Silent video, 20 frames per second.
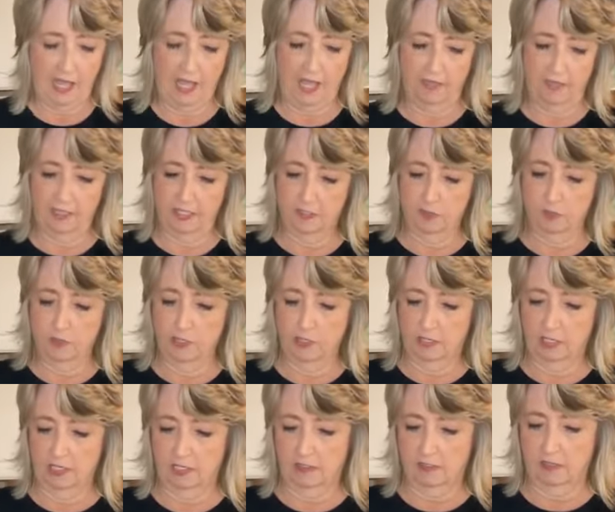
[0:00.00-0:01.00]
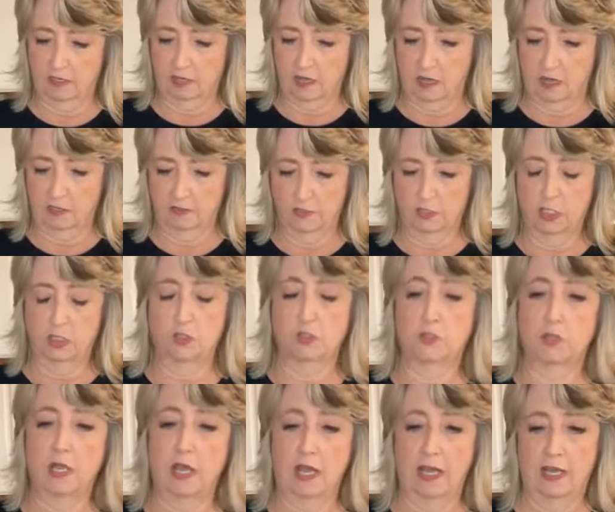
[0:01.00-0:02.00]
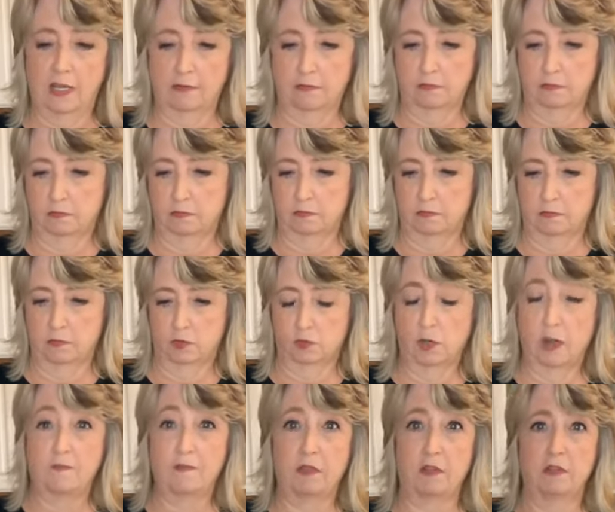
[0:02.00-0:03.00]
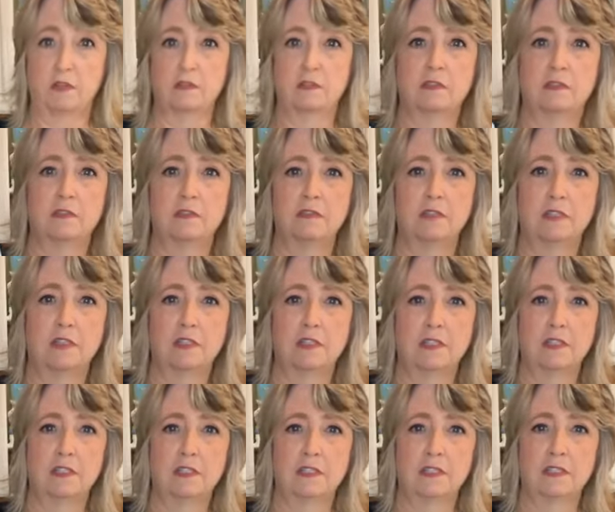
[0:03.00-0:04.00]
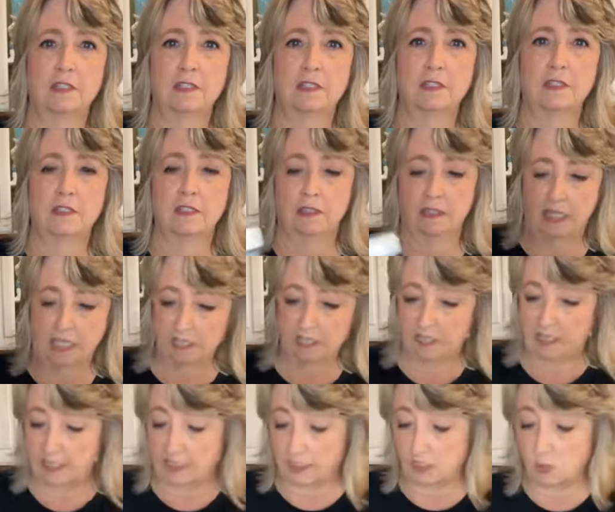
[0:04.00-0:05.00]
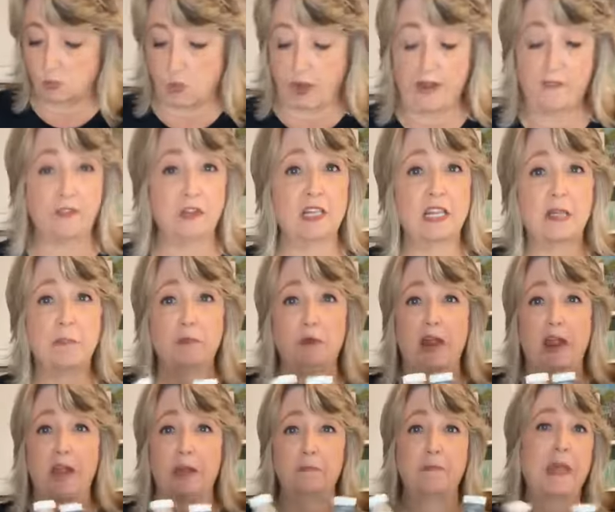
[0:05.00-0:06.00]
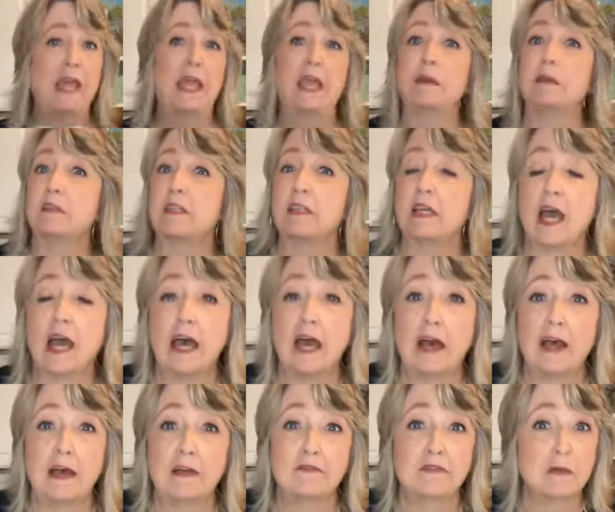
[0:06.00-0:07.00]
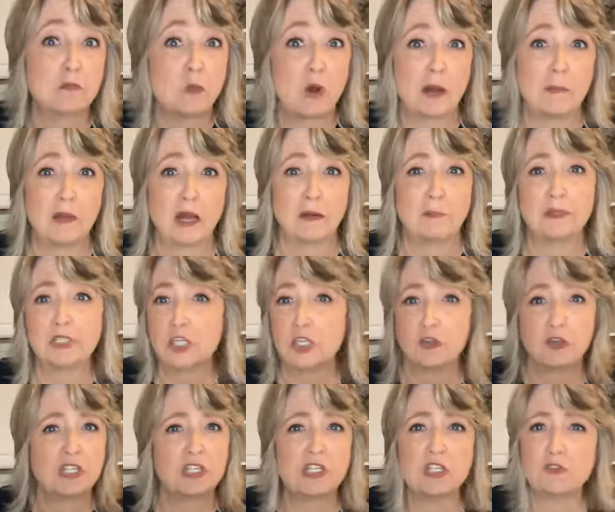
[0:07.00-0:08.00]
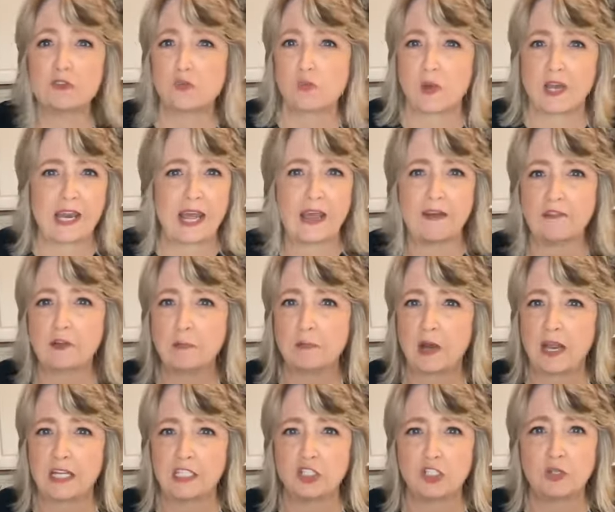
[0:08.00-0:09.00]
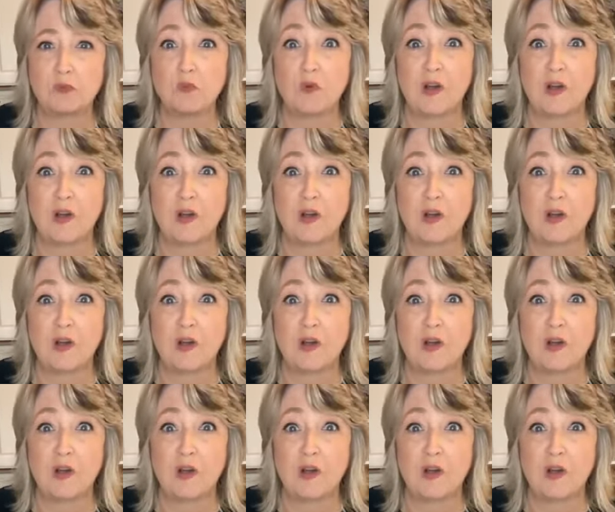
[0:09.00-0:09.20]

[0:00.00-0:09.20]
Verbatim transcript: And this one is called uh, Truffle. These, this is Waverly brand paint uh, from Walmart, but you can use whatever brand you